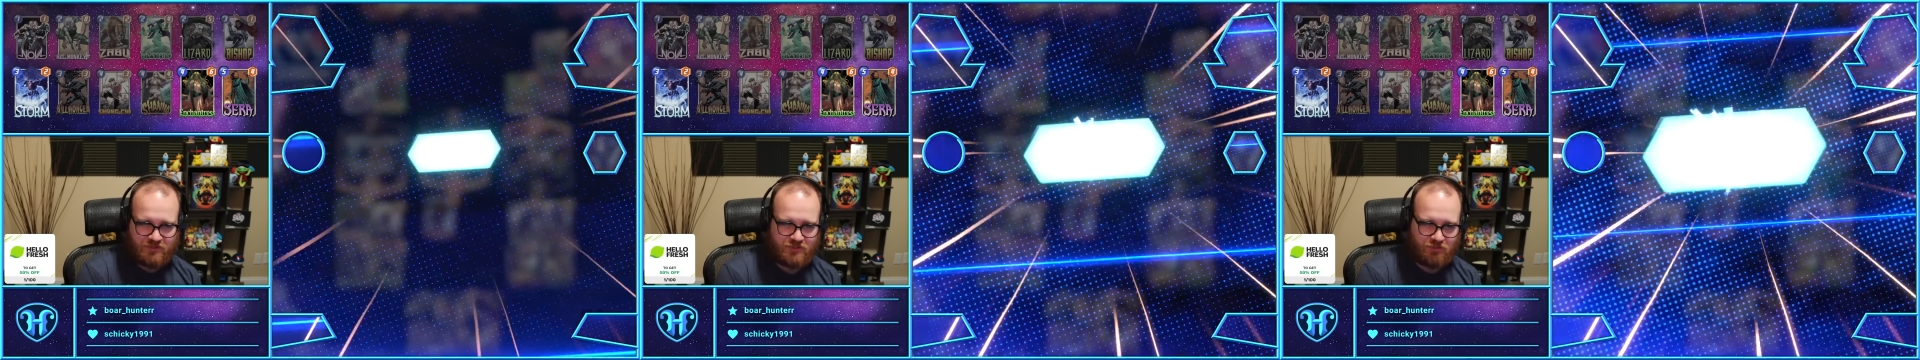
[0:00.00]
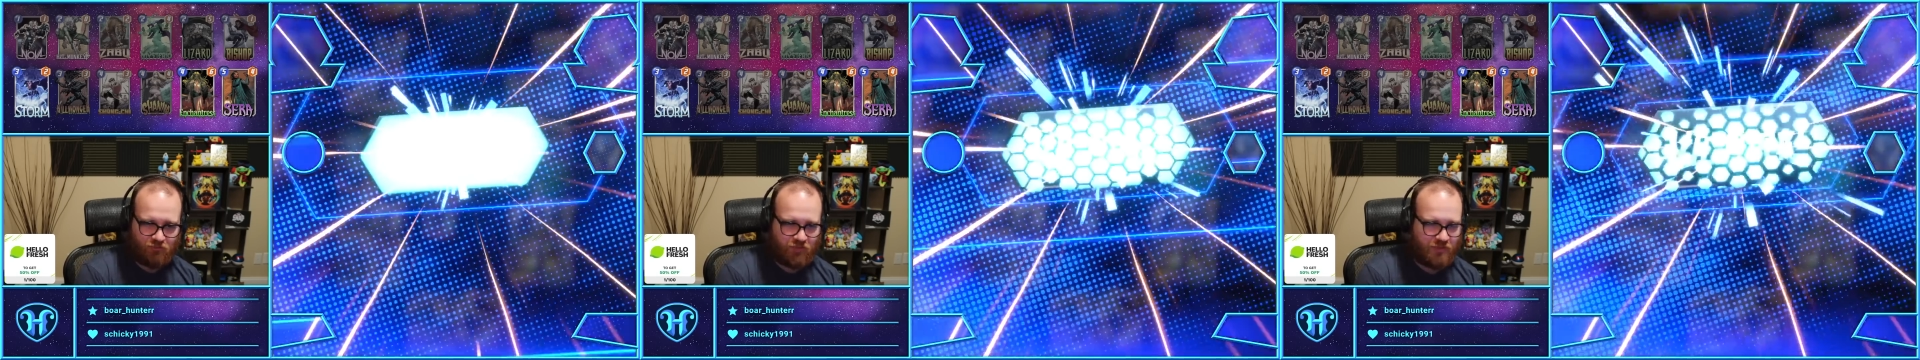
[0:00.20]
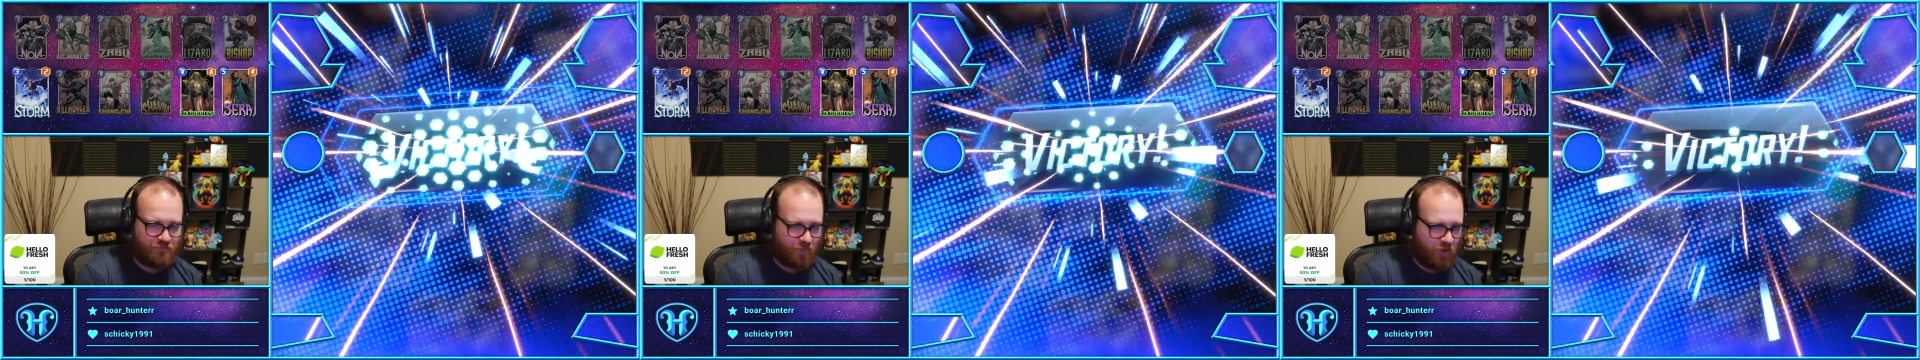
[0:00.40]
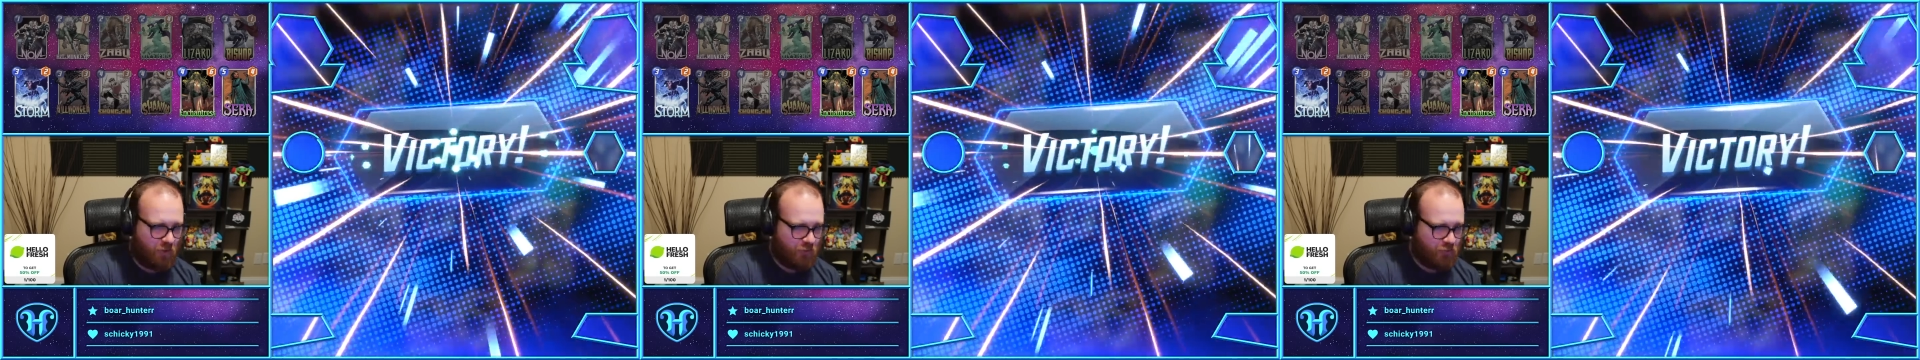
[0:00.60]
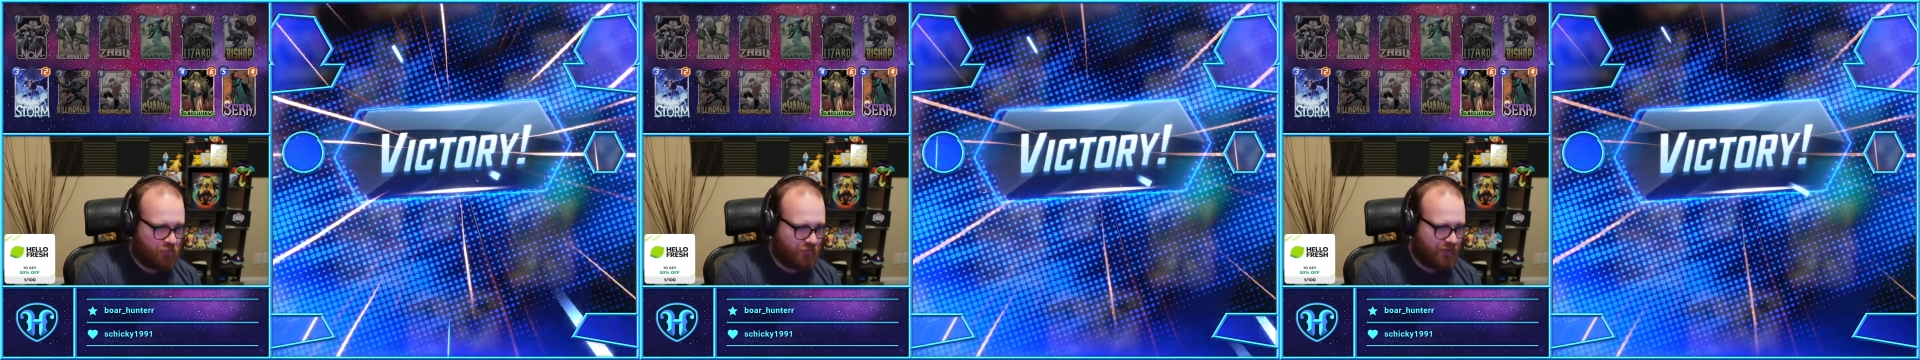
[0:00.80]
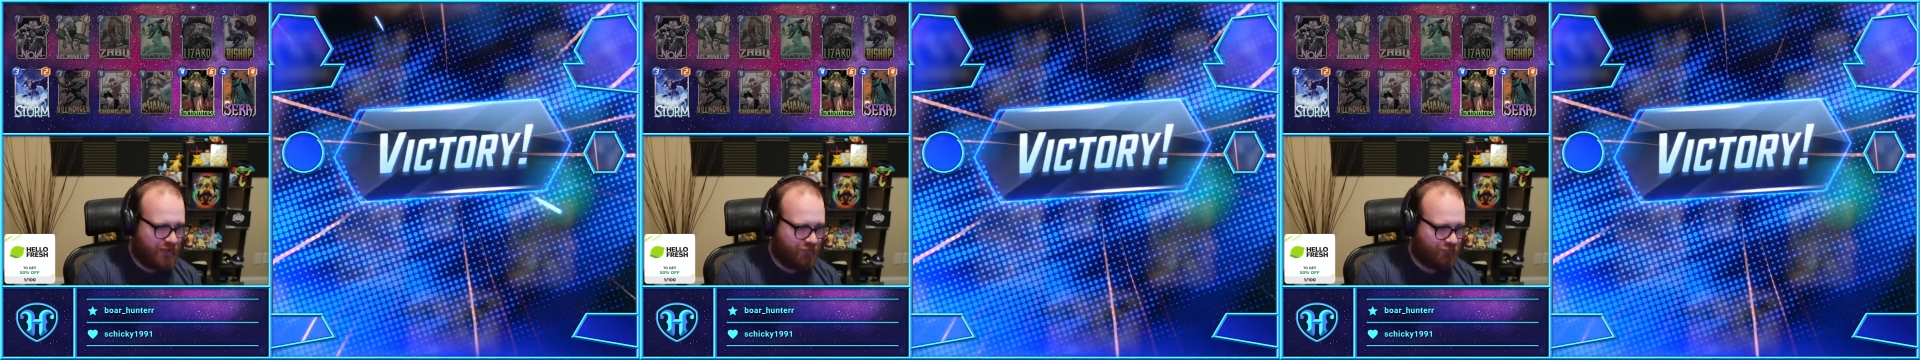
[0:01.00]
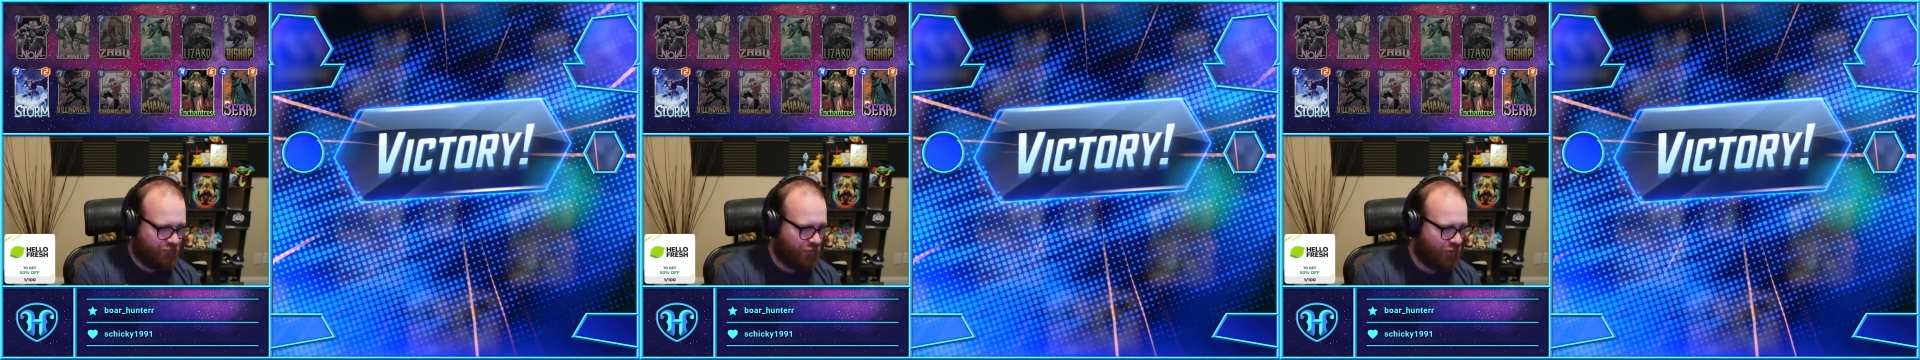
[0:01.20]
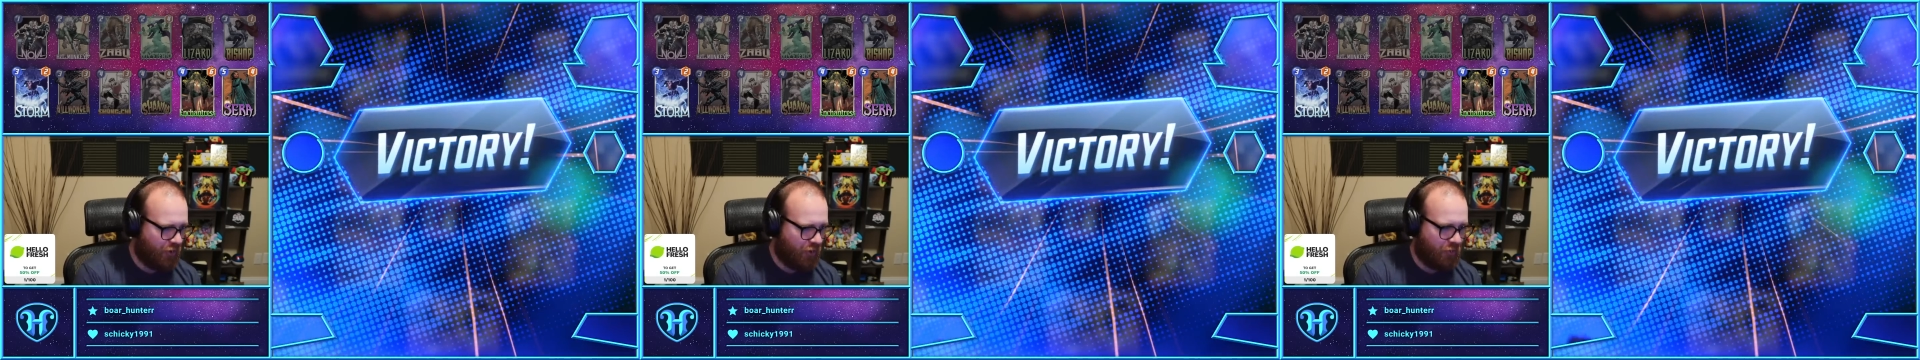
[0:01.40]
Cerebro 3
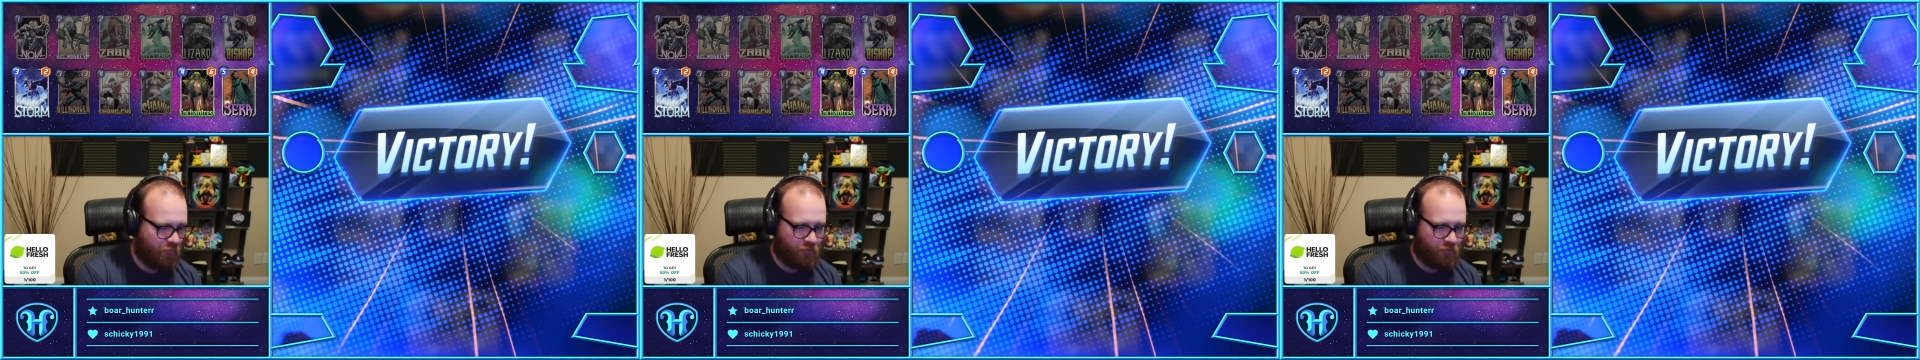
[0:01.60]
for